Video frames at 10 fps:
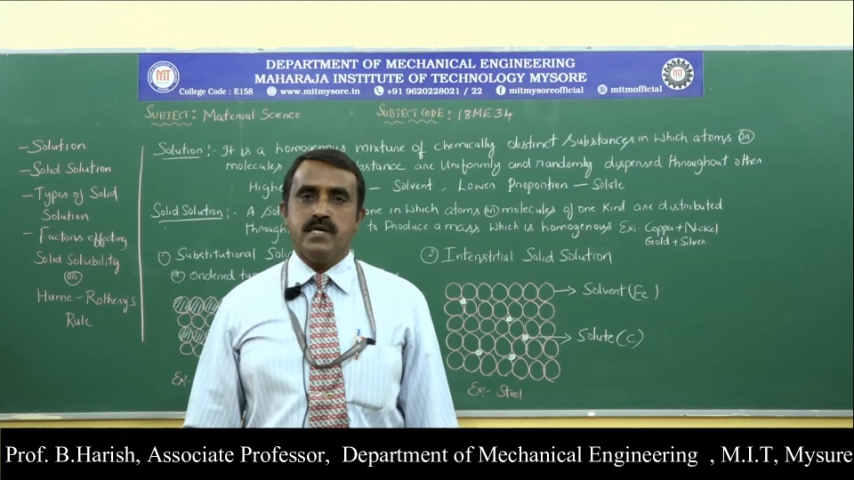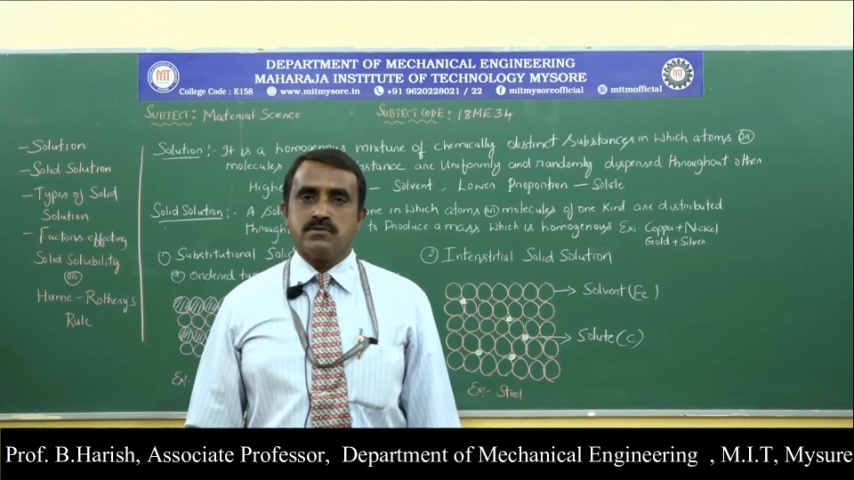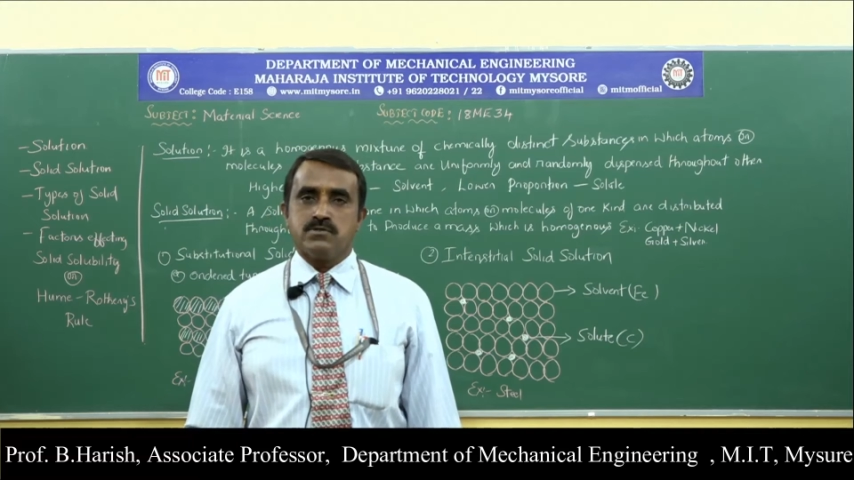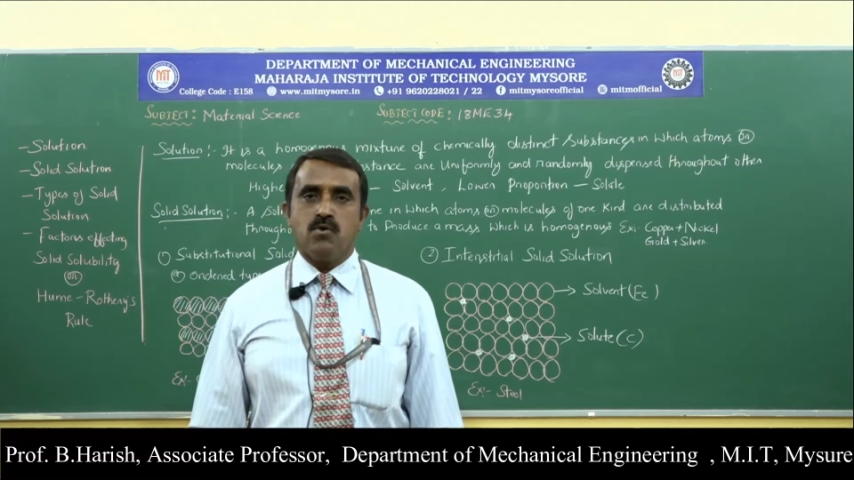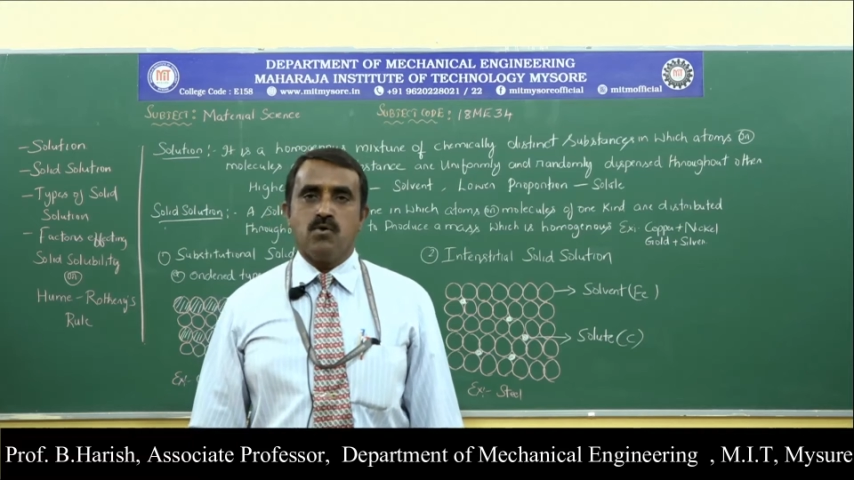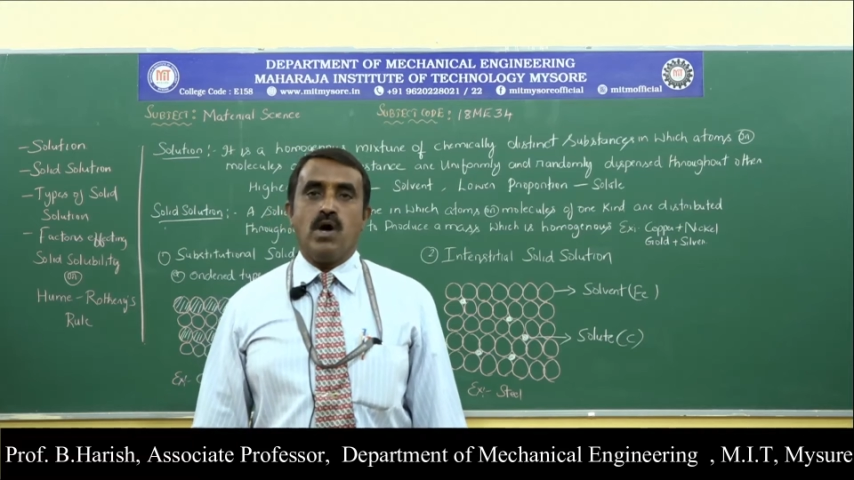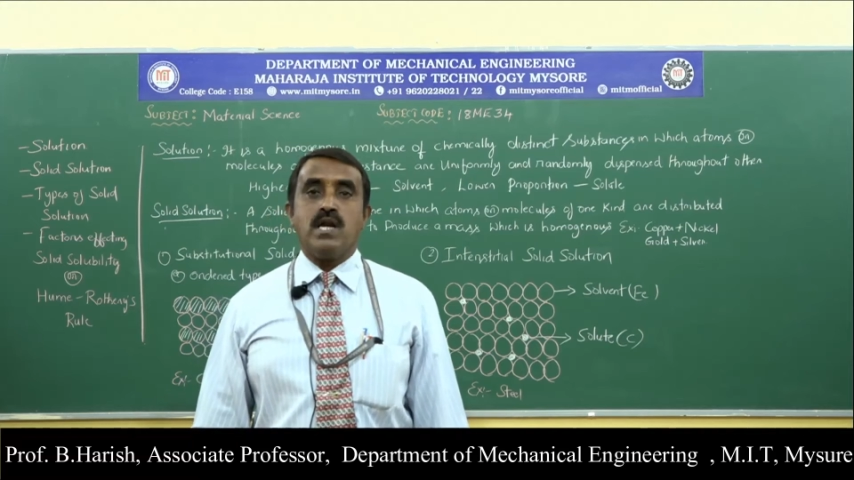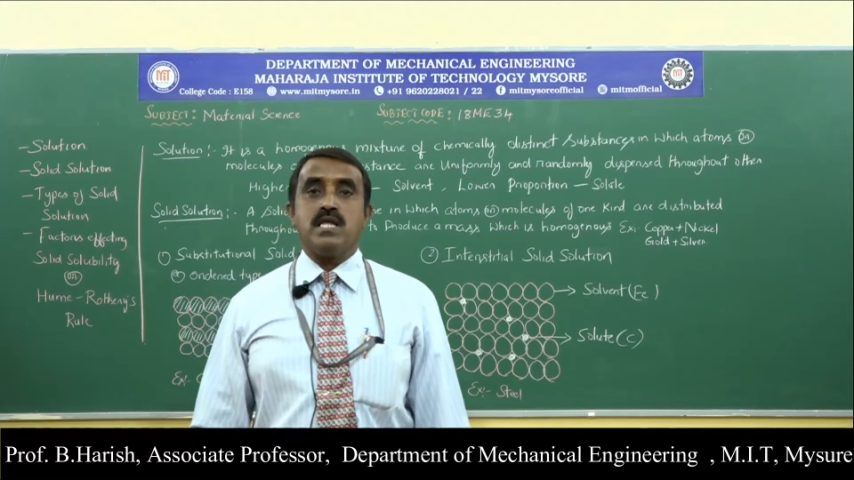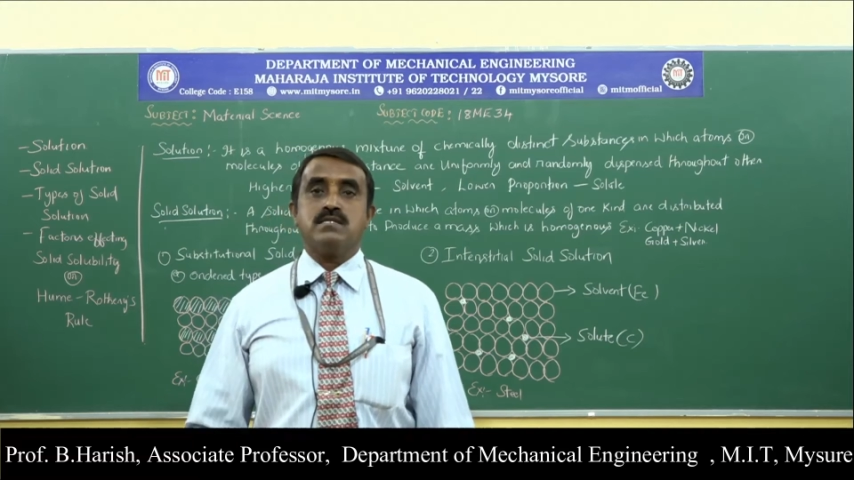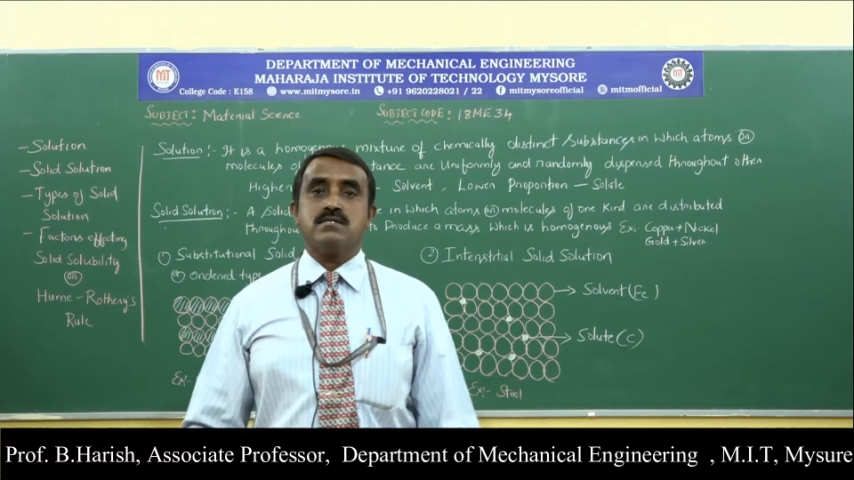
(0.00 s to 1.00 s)
So
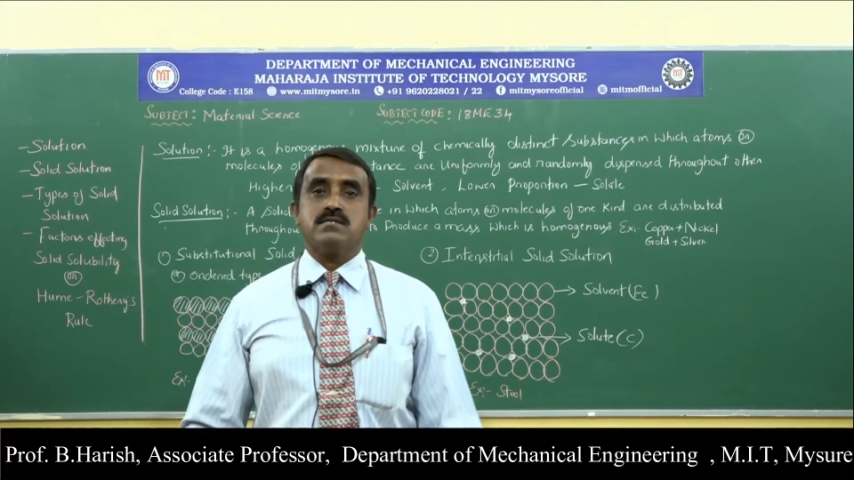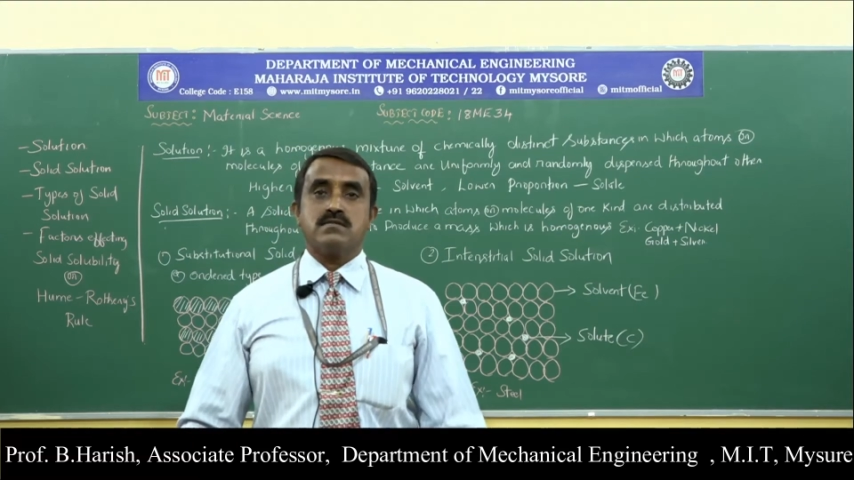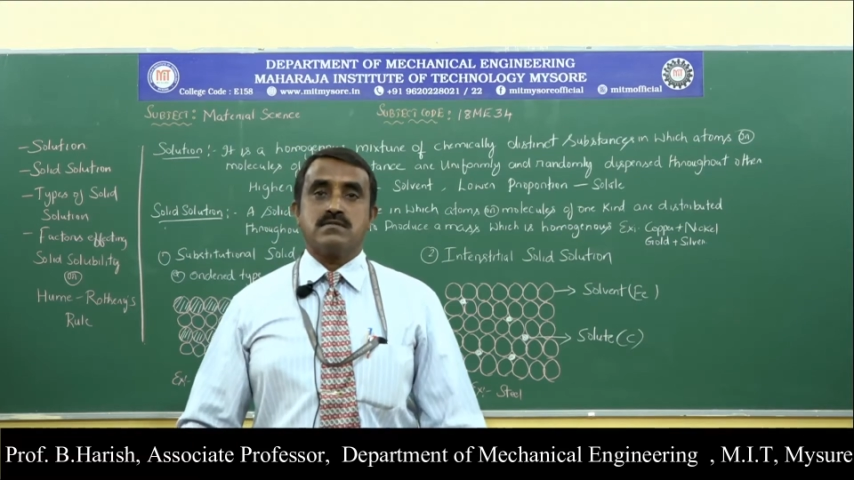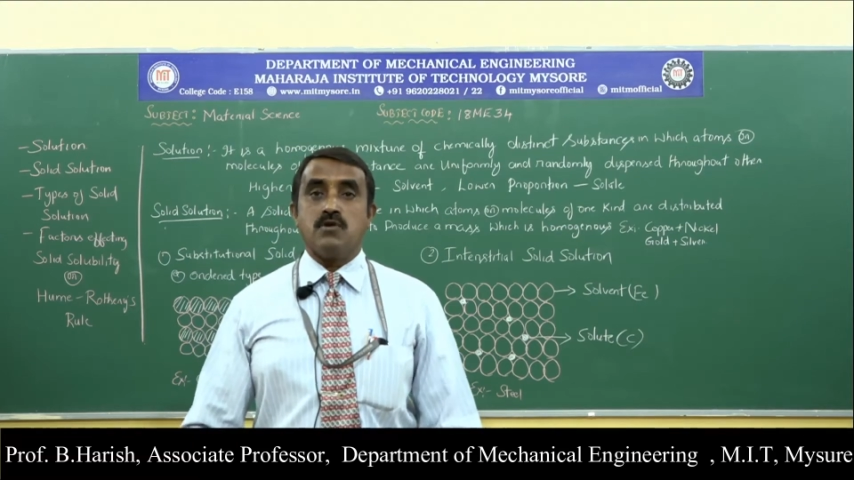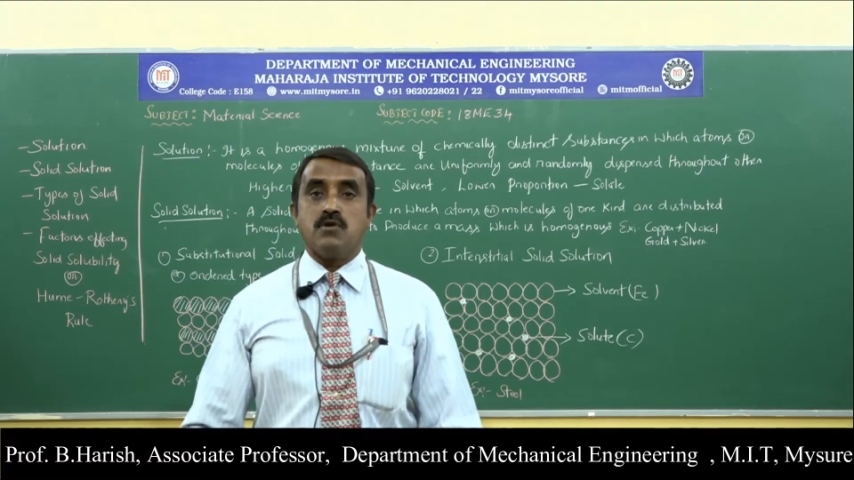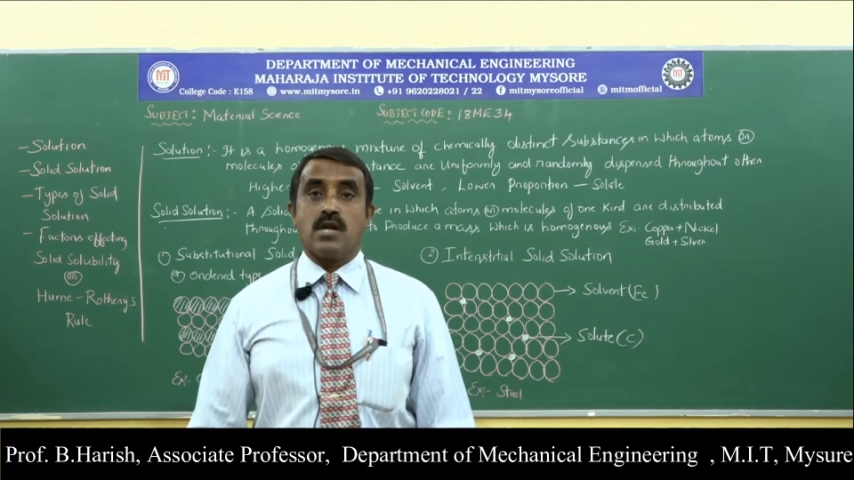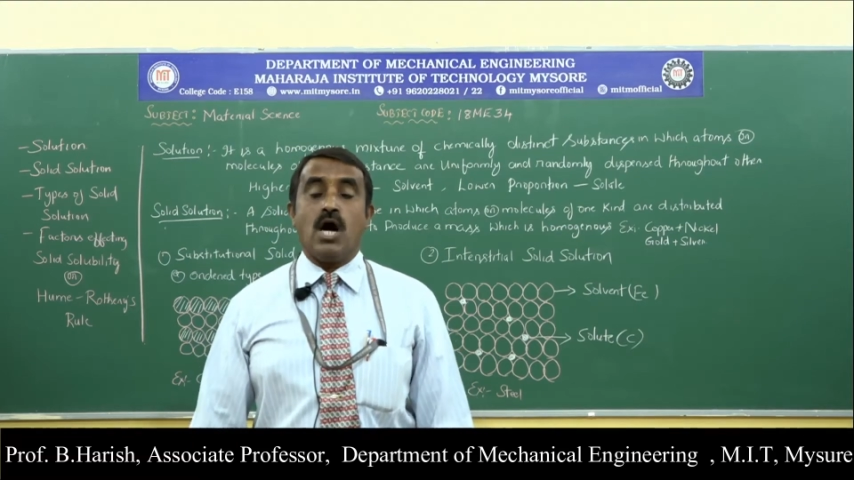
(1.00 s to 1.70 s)
what is solution?